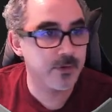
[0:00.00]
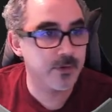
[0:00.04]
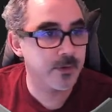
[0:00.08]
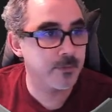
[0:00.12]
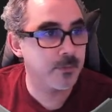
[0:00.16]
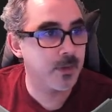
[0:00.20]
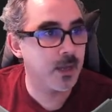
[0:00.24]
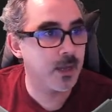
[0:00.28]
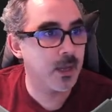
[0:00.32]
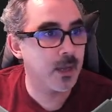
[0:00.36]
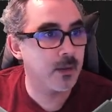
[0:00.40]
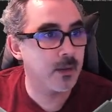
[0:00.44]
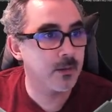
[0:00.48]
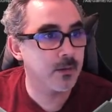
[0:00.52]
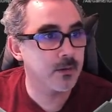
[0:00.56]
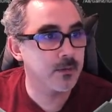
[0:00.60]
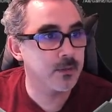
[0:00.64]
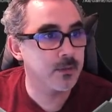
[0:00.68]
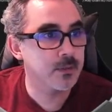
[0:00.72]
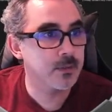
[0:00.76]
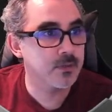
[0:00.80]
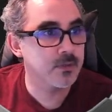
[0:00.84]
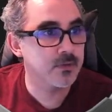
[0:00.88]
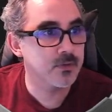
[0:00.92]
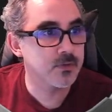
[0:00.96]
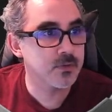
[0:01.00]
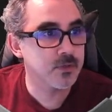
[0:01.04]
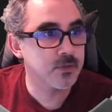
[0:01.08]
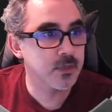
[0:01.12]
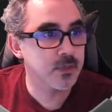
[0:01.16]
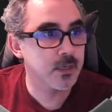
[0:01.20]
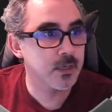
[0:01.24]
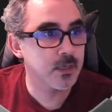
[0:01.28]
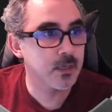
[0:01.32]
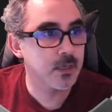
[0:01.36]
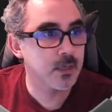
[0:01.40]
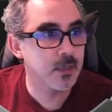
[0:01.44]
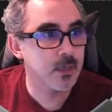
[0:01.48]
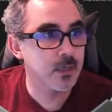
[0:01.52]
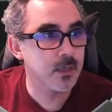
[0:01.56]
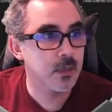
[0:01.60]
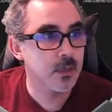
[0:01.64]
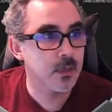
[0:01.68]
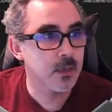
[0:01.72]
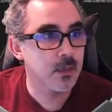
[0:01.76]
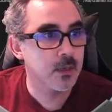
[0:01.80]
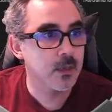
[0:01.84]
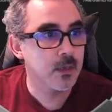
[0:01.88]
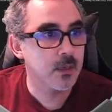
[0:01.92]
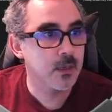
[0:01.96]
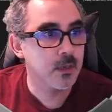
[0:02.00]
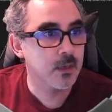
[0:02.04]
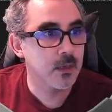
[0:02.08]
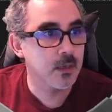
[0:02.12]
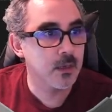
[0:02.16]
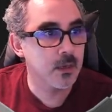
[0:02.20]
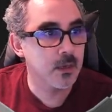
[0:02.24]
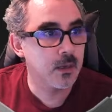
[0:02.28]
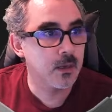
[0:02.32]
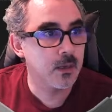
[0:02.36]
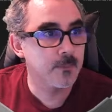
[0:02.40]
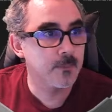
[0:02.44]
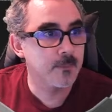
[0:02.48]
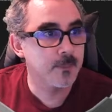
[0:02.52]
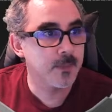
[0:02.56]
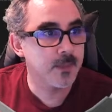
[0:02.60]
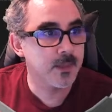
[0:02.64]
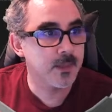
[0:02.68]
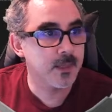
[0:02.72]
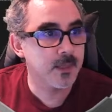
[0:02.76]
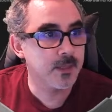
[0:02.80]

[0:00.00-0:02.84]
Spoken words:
I'm going to say edit,